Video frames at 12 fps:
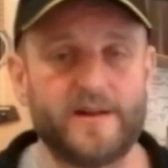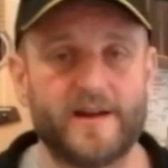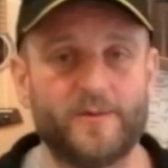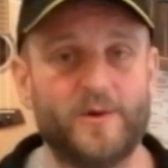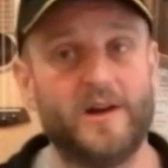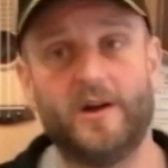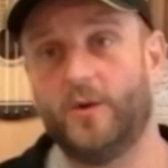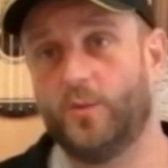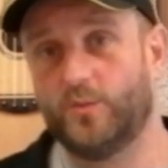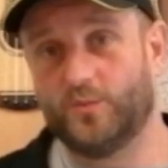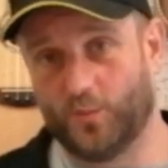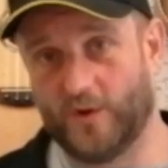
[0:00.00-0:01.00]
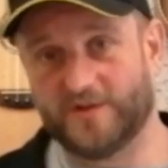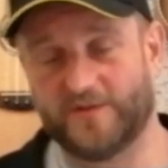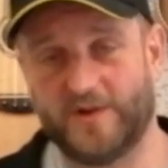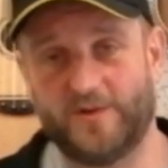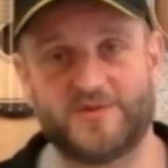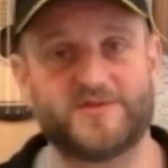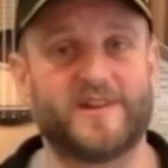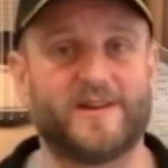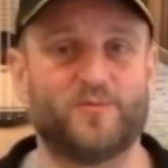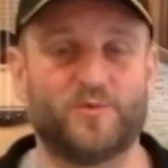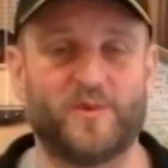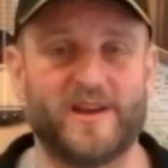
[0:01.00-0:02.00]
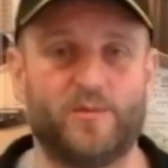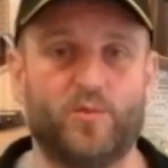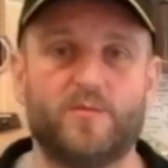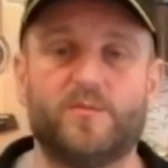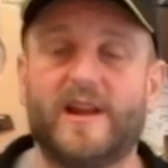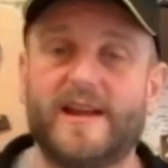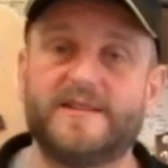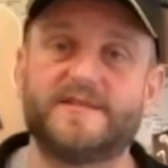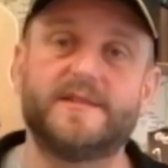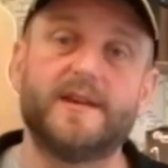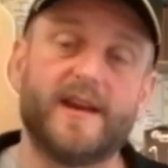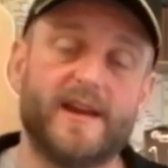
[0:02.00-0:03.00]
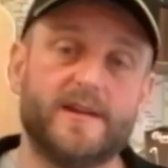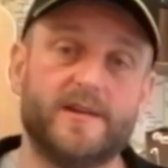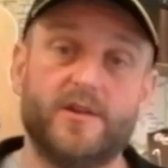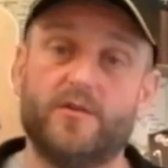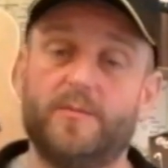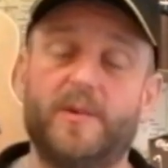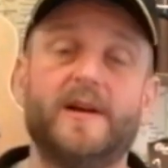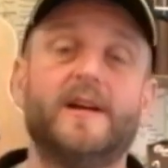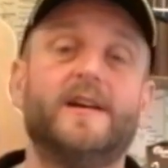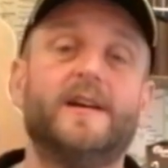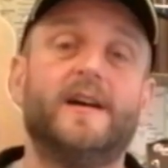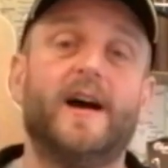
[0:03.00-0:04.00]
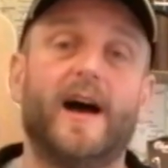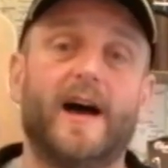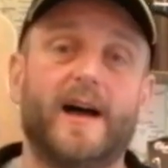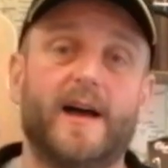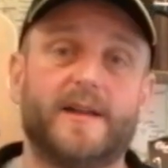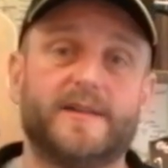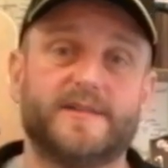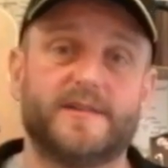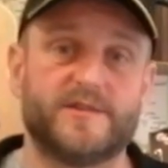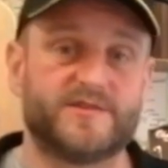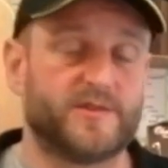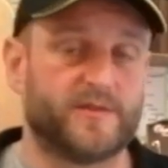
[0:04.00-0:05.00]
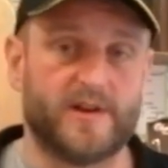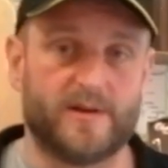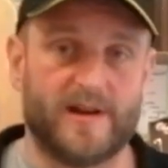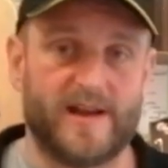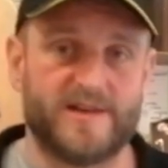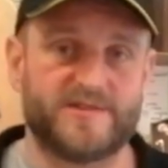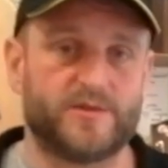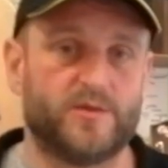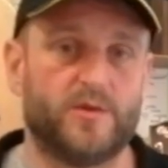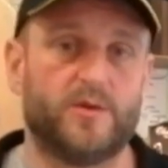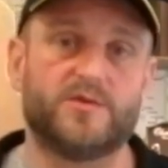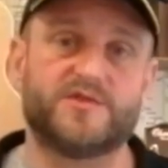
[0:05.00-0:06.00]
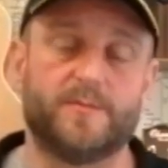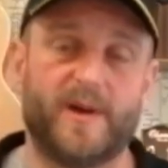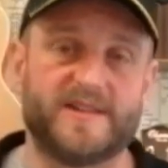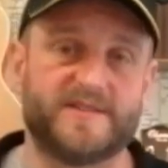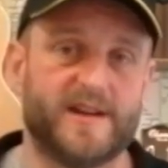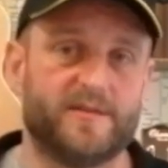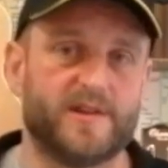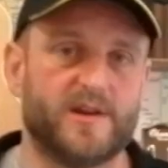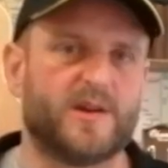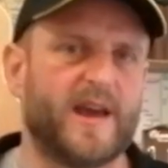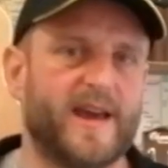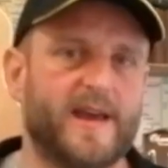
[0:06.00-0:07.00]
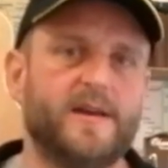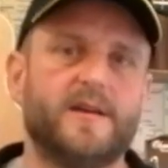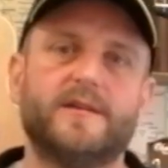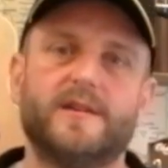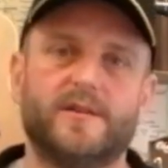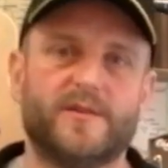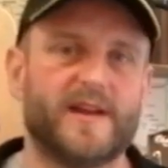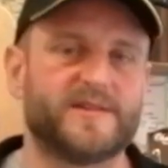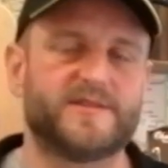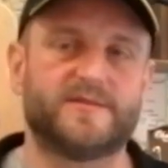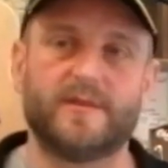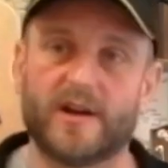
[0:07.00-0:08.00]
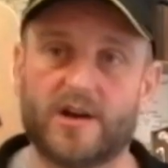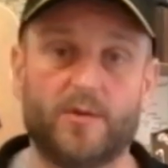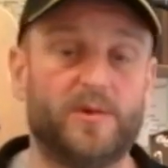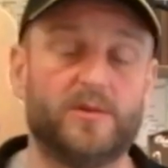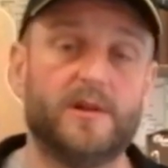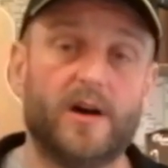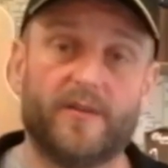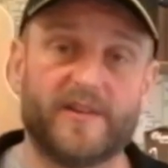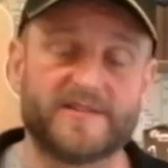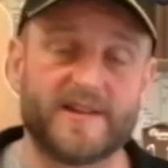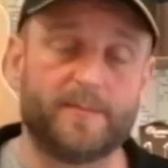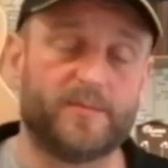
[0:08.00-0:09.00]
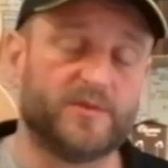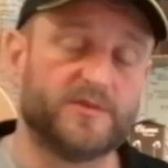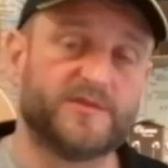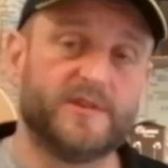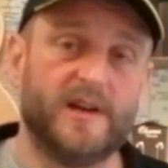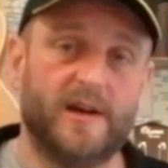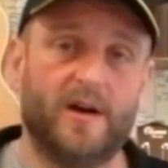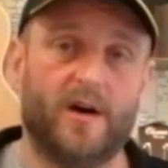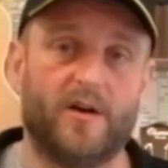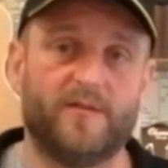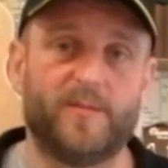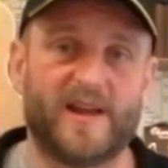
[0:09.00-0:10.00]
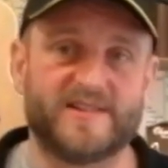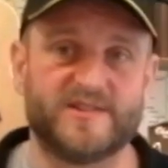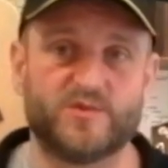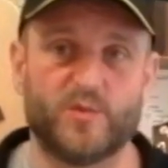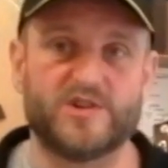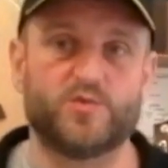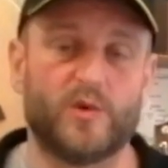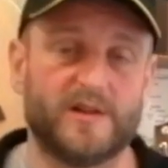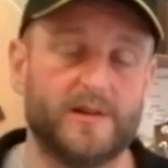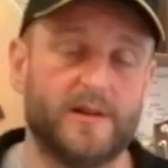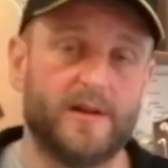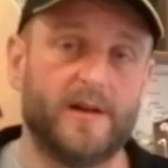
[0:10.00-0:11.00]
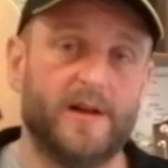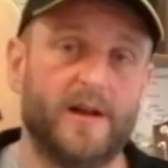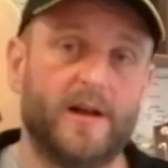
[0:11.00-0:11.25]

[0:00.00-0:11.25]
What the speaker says: Now, World of Ukes, that would be one place in Europe, and Southern Ukulele Store, also based here in the UK. You know, that's a couple of examples of places which will